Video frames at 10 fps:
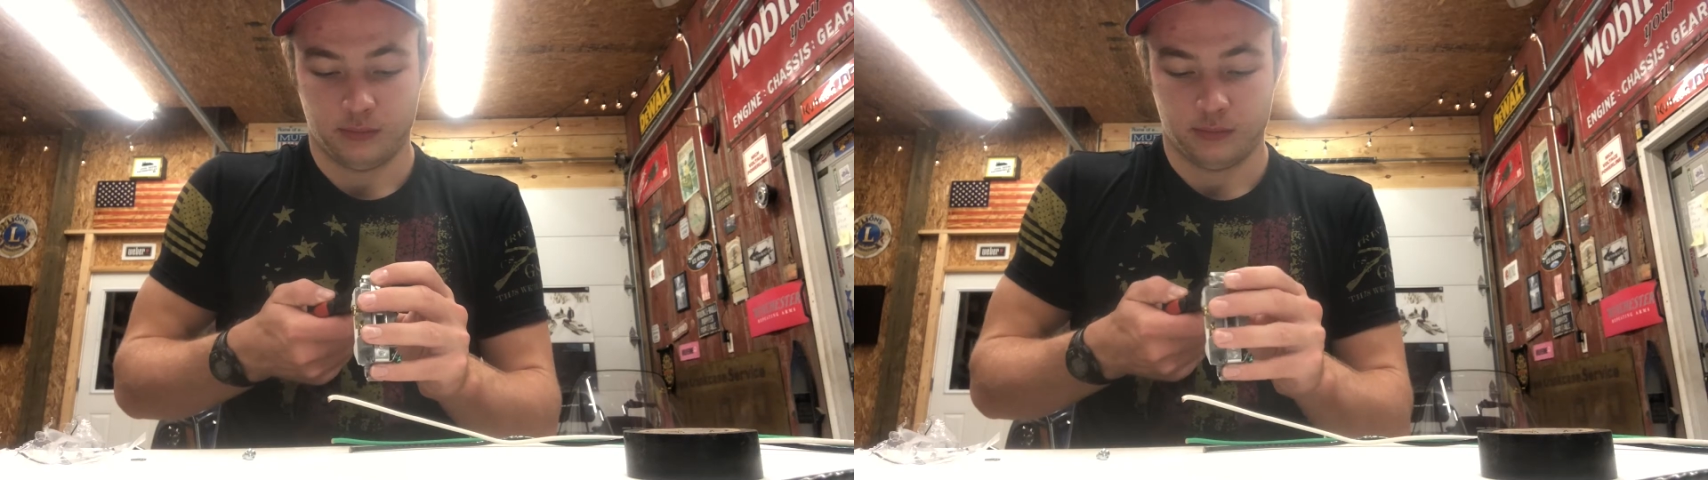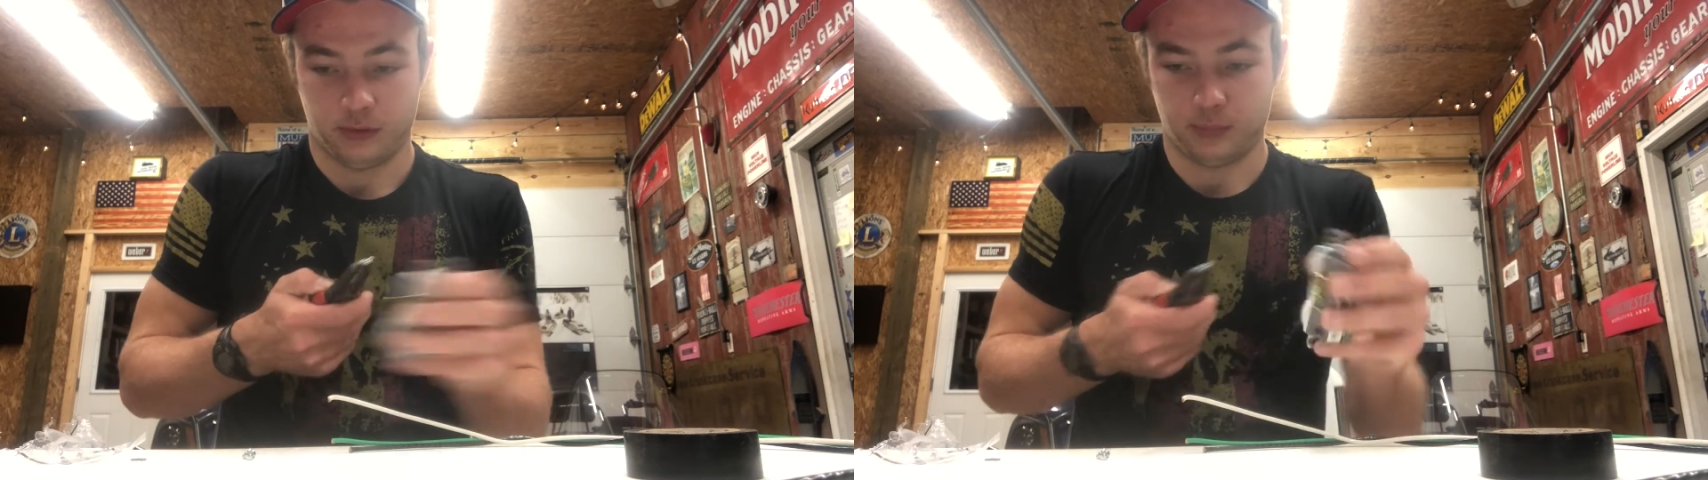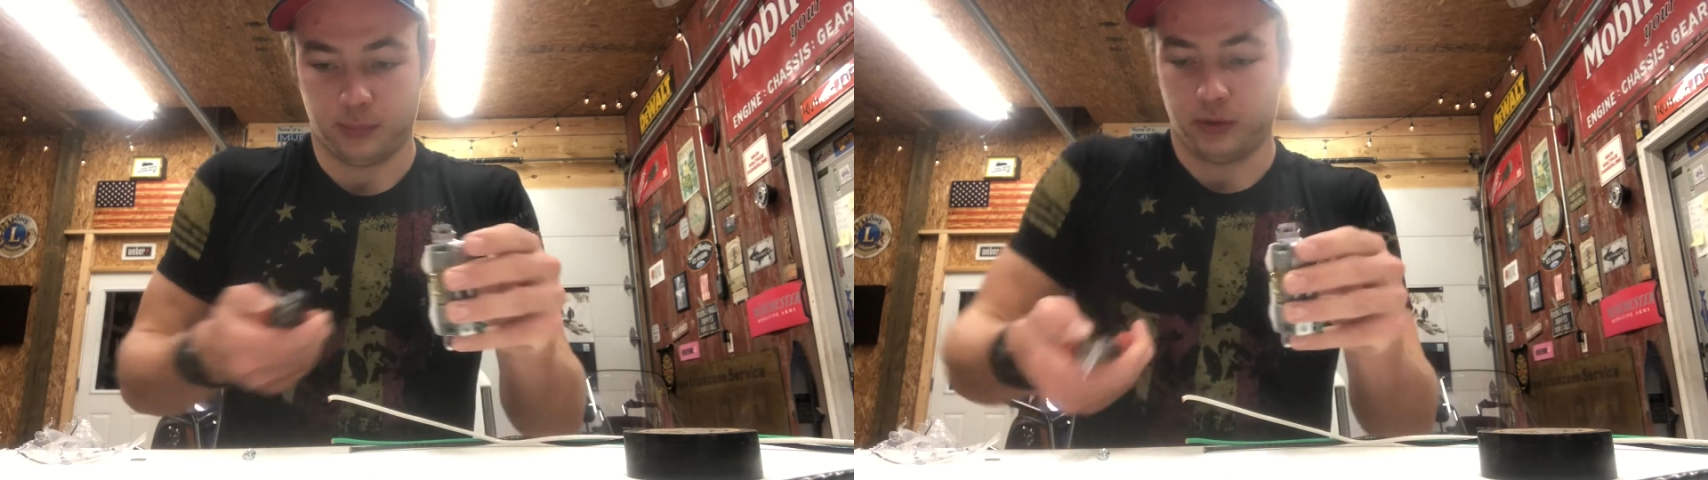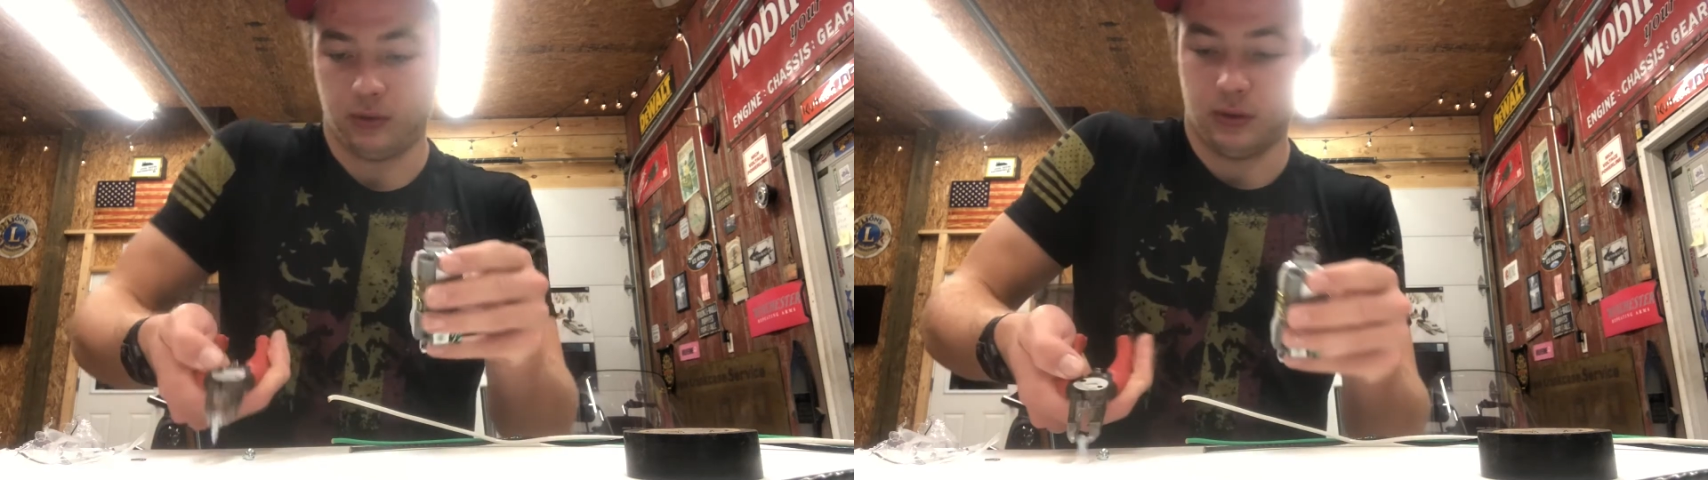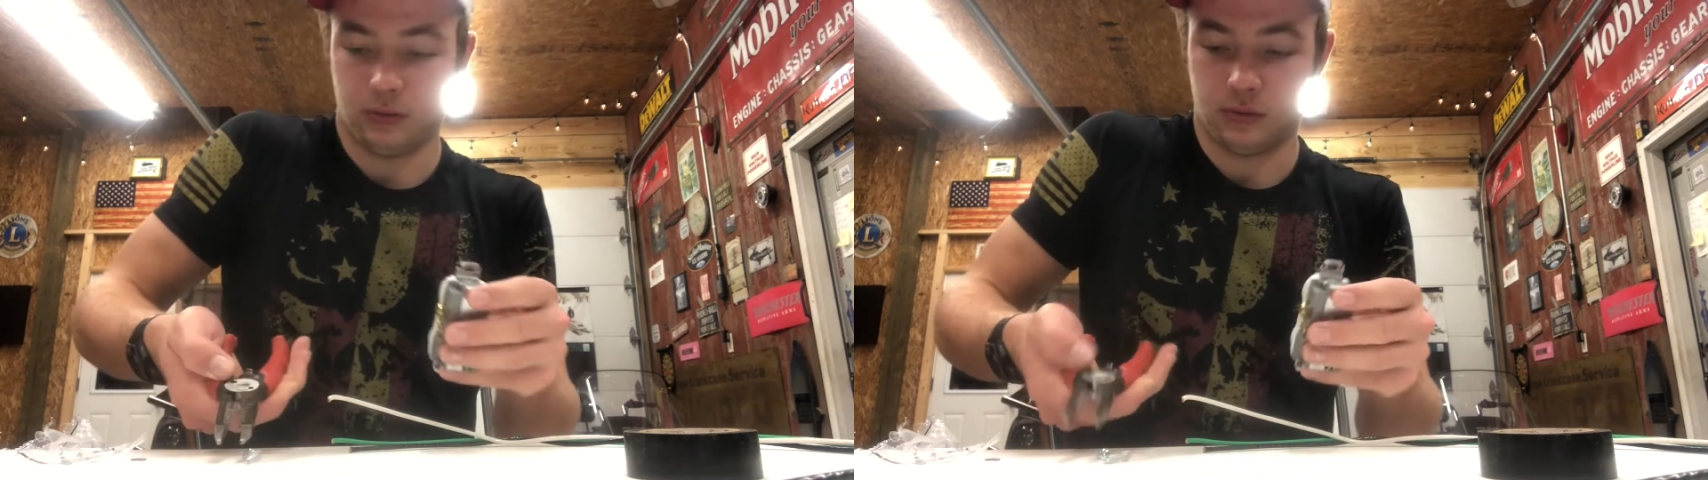and pull
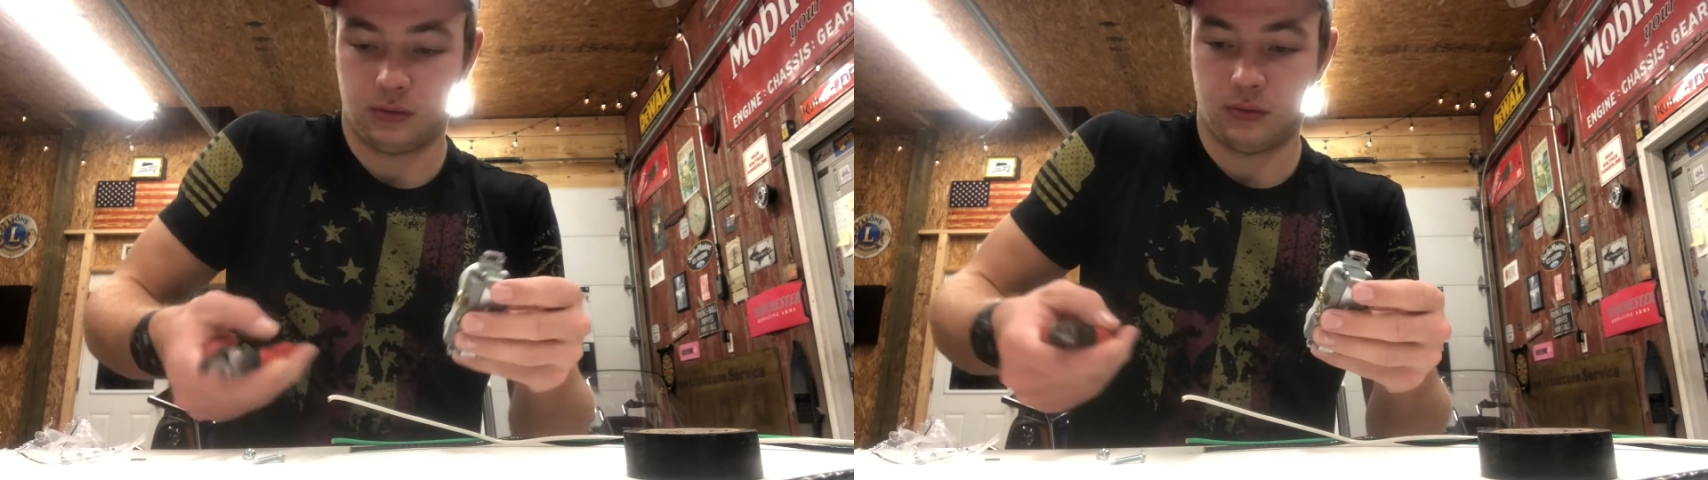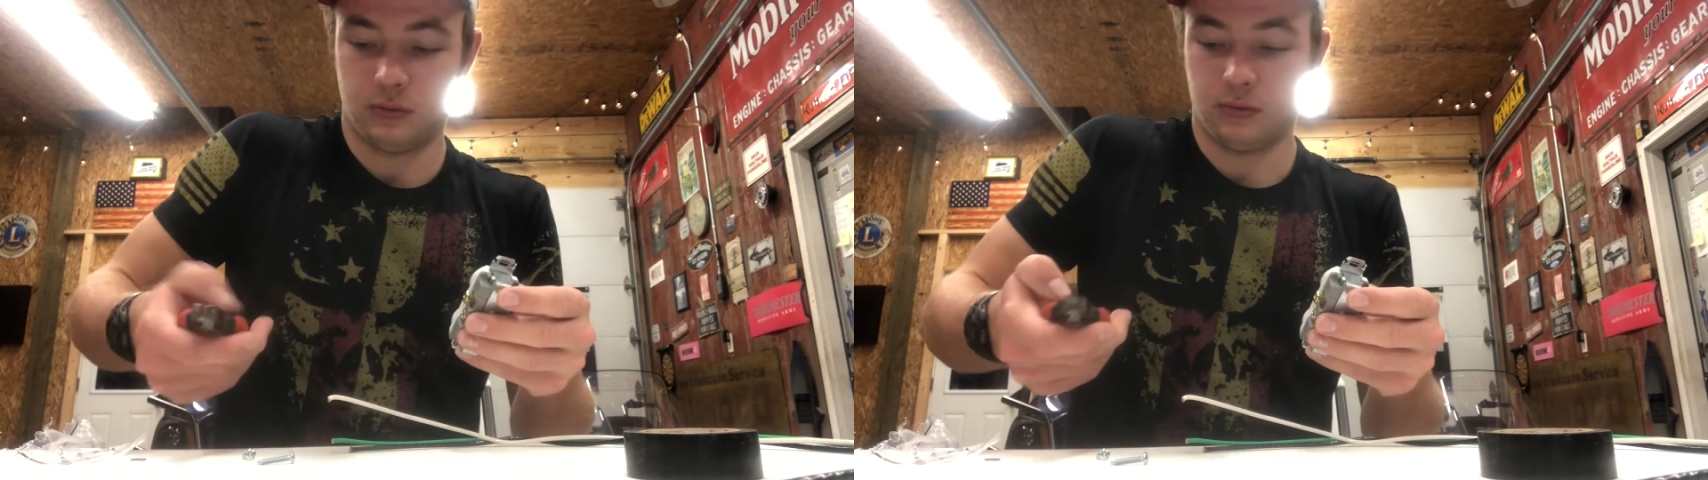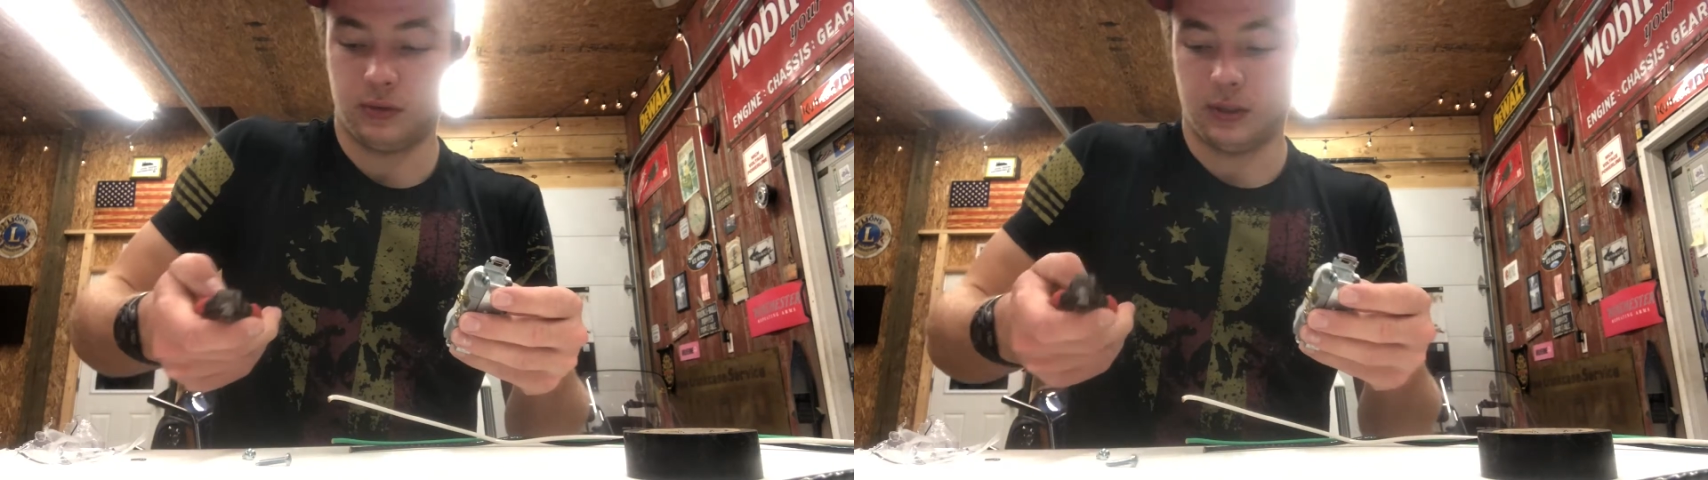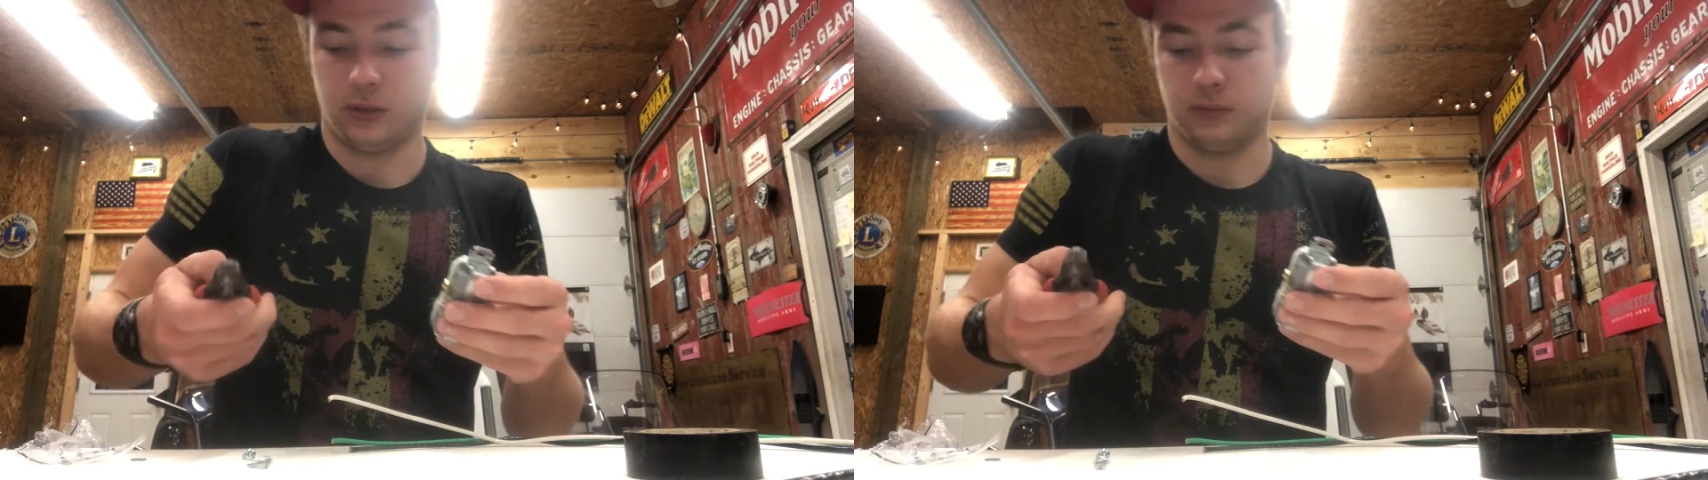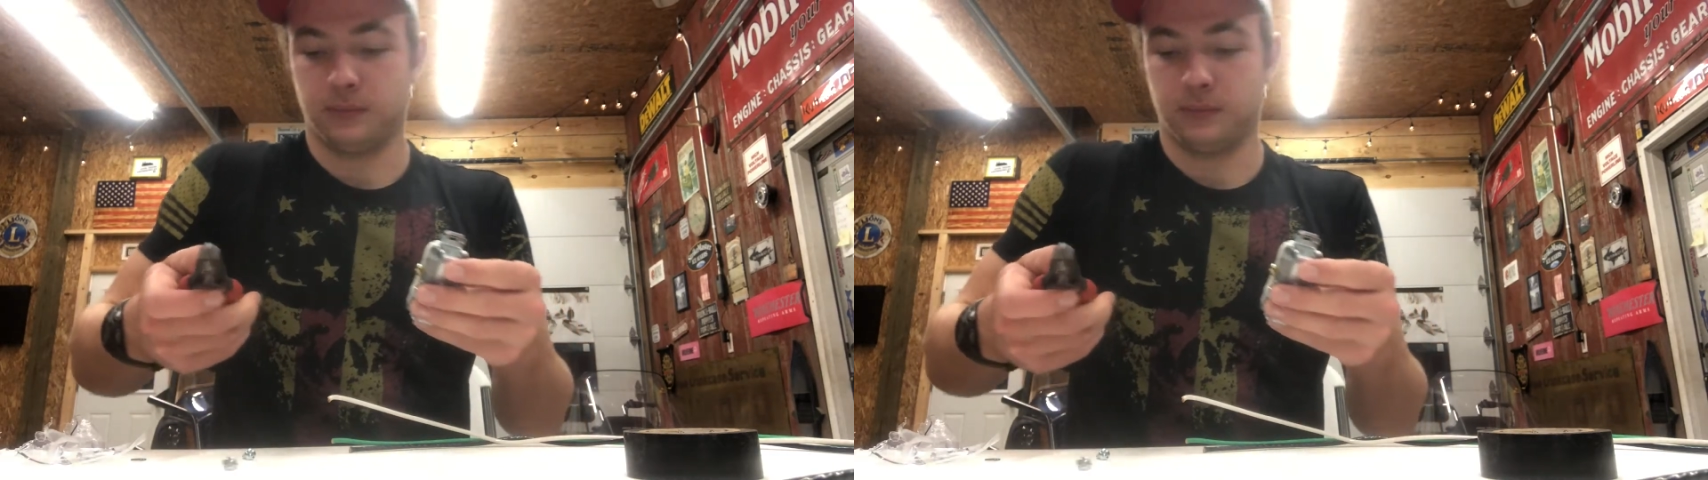those screws out.